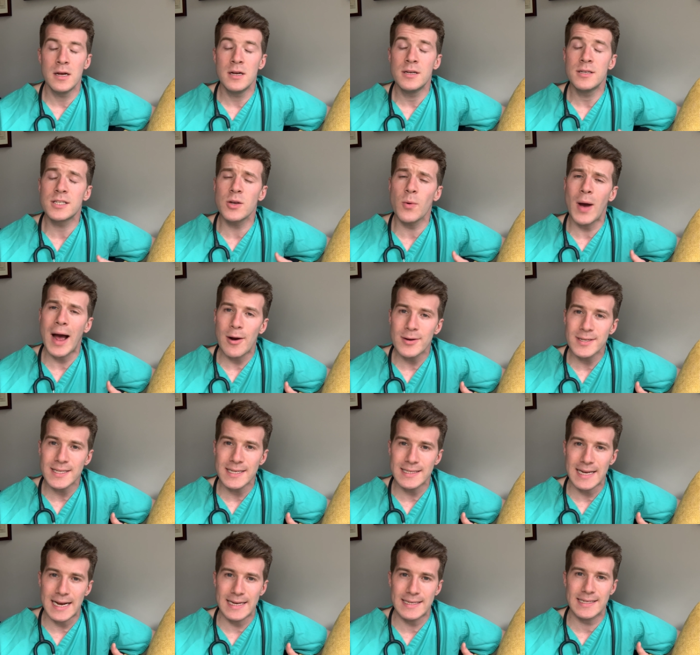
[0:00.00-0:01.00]
So, how is the
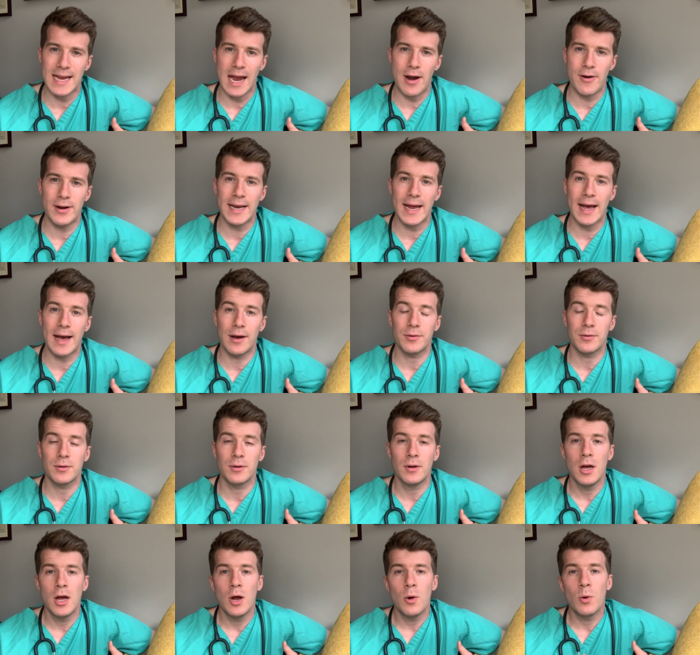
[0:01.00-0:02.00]
test carried out?
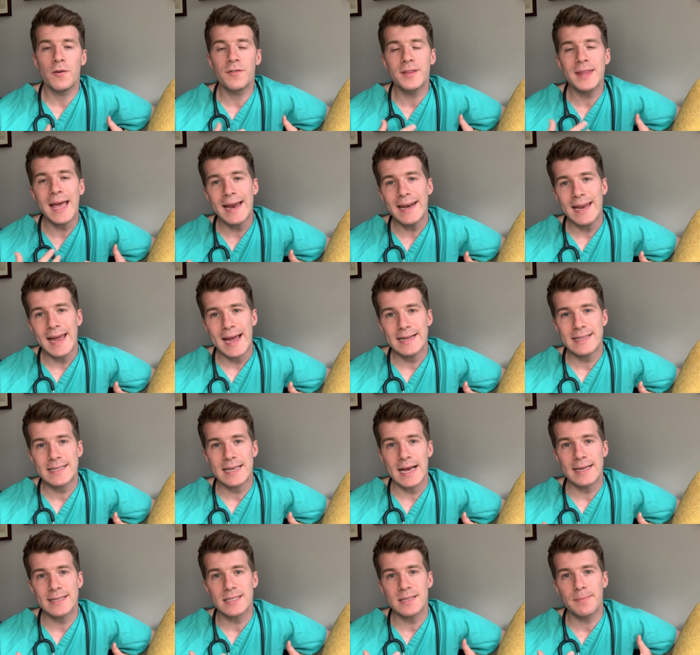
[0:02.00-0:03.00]
Well, for the ADA
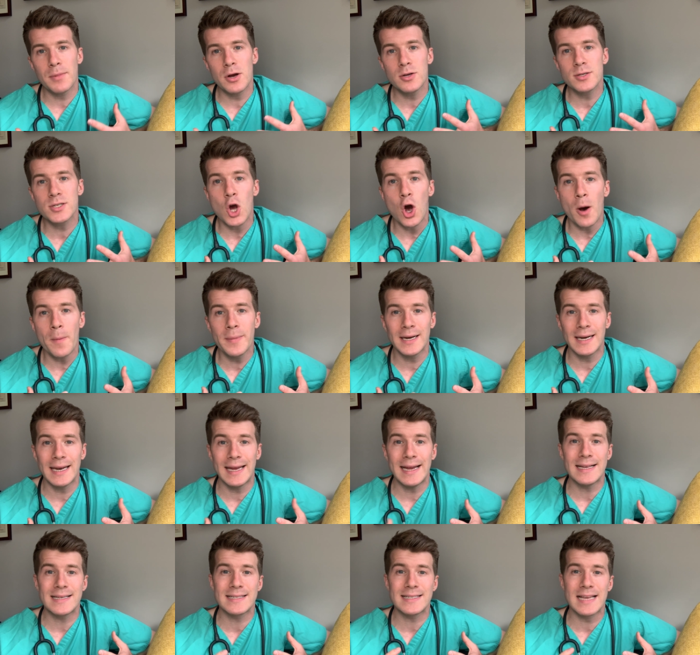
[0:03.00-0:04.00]
test, most
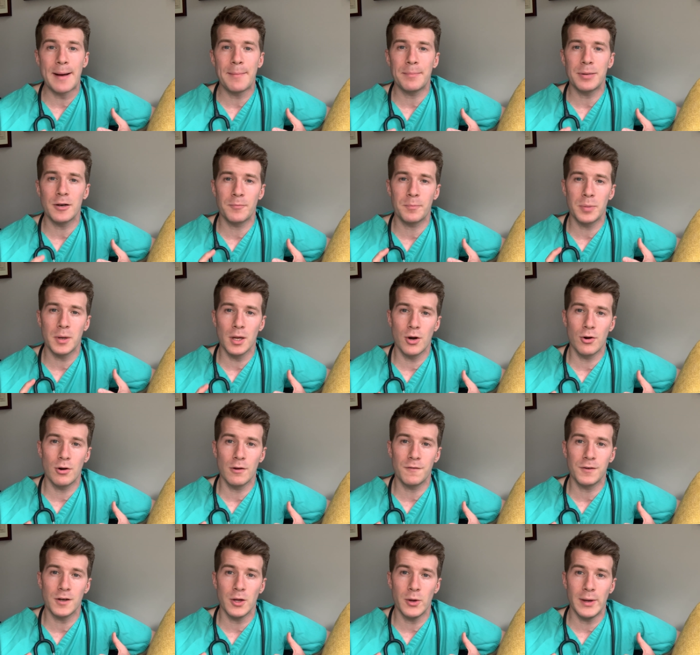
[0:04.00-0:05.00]
commonly a sample of pleural
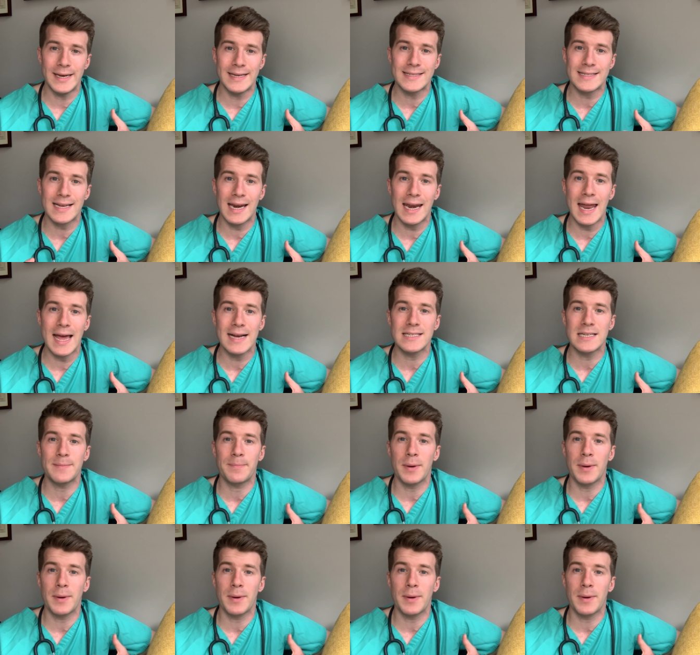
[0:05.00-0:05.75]
fluid is collected